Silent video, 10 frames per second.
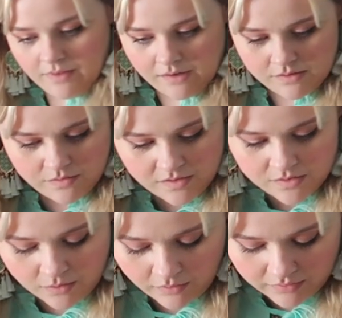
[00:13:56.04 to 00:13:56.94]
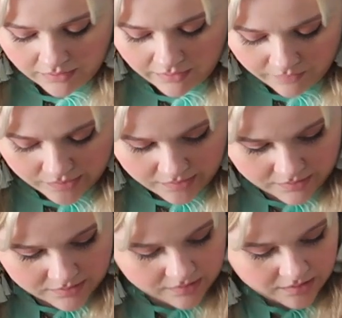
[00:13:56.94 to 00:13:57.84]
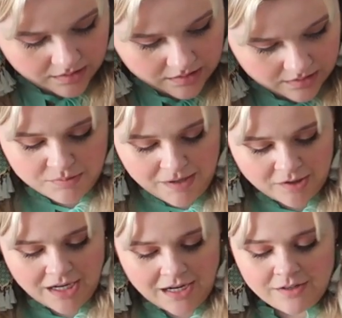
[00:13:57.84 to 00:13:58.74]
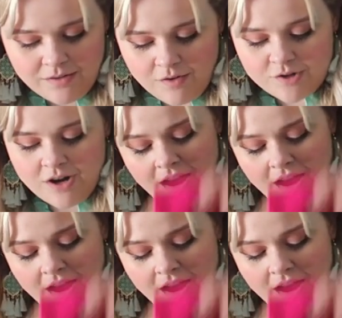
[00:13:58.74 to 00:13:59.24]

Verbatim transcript: Like this feels so good that everything is clean. Shroud clean laundry.